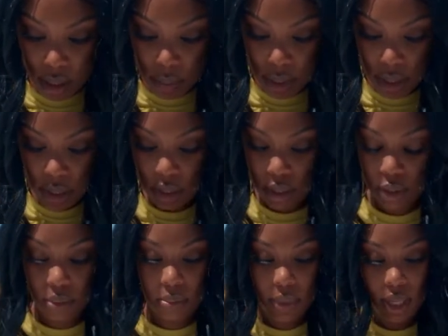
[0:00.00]
because
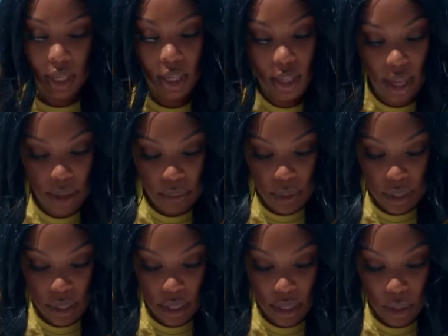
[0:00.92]
to me, that
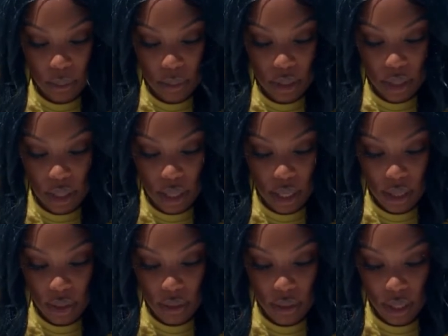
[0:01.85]
really helps the
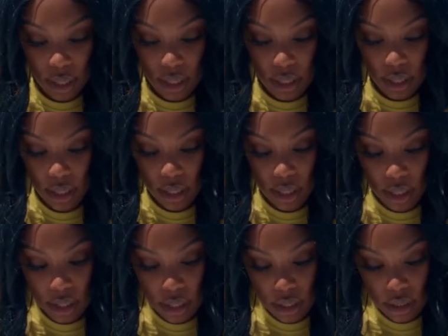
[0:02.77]
nail
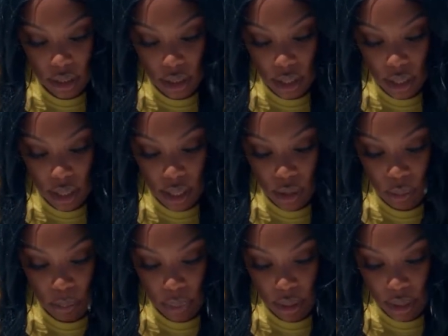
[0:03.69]
adhere to the
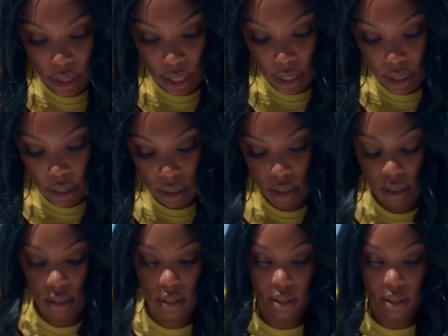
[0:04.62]
nail plate.